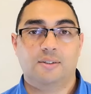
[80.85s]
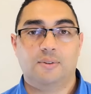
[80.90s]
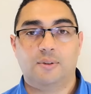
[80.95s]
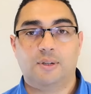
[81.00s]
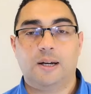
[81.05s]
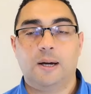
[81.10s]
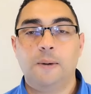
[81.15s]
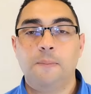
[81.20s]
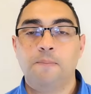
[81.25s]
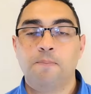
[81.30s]

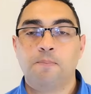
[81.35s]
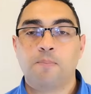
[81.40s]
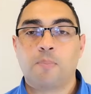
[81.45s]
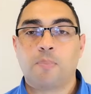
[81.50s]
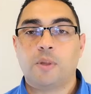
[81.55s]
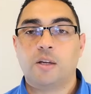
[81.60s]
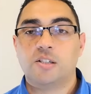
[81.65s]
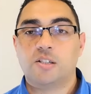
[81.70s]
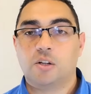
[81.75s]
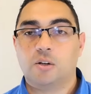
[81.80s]
Okay,
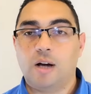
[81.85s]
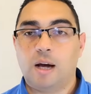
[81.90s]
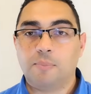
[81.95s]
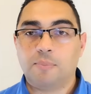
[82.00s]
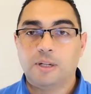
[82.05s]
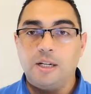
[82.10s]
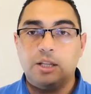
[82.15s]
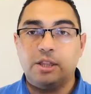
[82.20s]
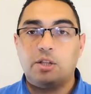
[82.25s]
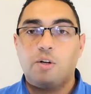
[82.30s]
so I'm
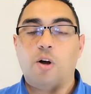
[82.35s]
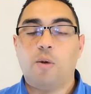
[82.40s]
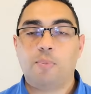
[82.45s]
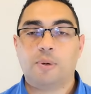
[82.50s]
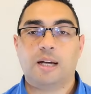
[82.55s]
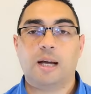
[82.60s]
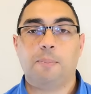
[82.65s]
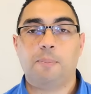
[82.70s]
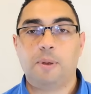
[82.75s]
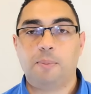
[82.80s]
going to throw up a
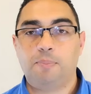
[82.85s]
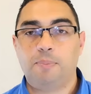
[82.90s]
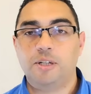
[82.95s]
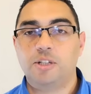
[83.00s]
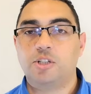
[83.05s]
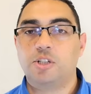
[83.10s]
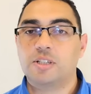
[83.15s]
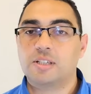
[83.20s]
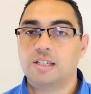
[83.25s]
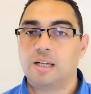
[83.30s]
couple of
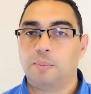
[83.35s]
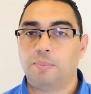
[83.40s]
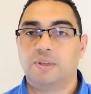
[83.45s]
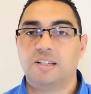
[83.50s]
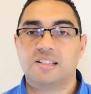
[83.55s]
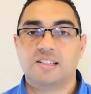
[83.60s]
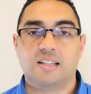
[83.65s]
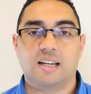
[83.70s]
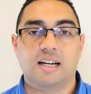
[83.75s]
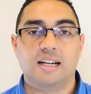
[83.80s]
pictures, a couple of
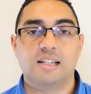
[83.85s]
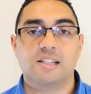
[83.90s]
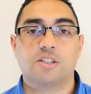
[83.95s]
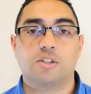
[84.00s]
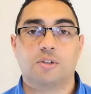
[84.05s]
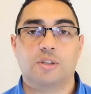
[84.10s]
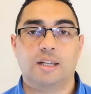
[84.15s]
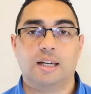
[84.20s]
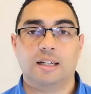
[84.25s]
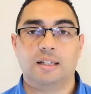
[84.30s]
slides so
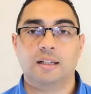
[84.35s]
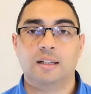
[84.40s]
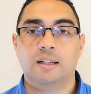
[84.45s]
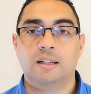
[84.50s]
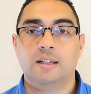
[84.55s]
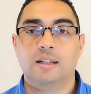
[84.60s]
that